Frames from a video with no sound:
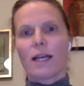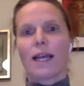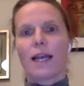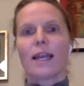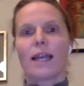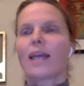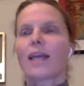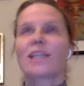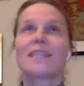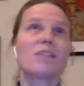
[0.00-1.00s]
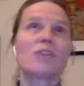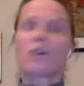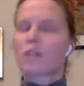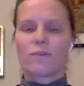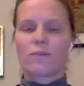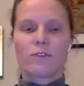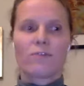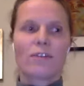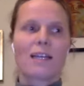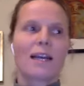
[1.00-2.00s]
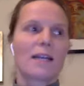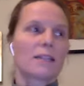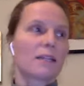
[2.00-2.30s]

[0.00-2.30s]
And I actually did not offer a free class.